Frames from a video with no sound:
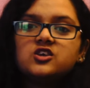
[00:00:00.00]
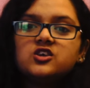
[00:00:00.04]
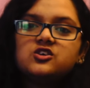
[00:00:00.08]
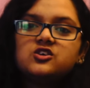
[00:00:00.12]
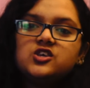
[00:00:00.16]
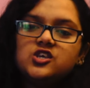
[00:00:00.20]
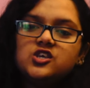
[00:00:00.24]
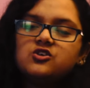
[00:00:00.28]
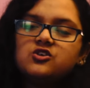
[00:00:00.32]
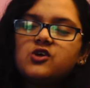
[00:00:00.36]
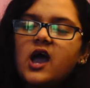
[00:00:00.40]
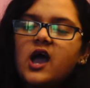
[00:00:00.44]

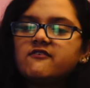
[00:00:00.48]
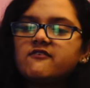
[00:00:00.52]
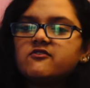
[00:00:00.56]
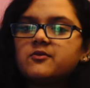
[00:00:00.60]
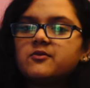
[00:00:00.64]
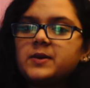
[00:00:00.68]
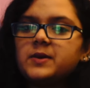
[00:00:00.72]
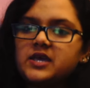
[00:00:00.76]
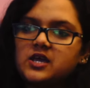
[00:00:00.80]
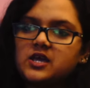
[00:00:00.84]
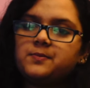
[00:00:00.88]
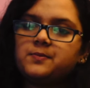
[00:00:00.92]
you have
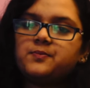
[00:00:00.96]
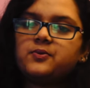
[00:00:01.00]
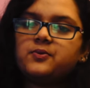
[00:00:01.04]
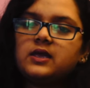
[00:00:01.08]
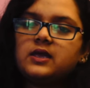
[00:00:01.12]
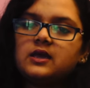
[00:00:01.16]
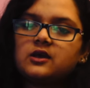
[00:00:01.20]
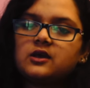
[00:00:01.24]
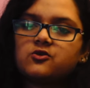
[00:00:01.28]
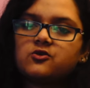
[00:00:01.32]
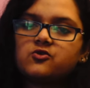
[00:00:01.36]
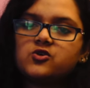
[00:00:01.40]
a bigger
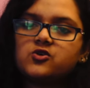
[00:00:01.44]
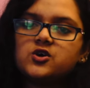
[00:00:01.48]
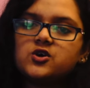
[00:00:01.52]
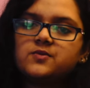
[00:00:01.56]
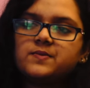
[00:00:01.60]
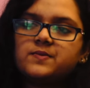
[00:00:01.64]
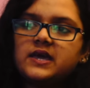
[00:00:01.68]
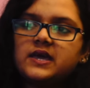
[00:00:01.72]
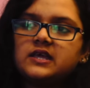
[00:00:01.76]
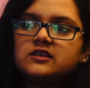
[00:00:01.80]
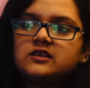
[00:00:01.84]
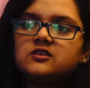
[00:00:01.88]
peer
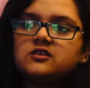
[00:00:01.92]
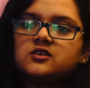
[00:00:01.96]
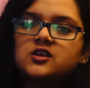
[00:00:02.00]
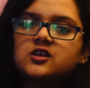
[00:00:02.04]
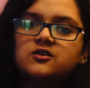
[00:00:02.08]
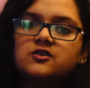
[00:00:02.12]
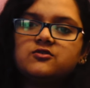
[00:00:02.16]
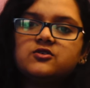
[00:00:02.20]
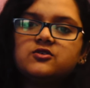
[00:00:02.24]
group and, you know,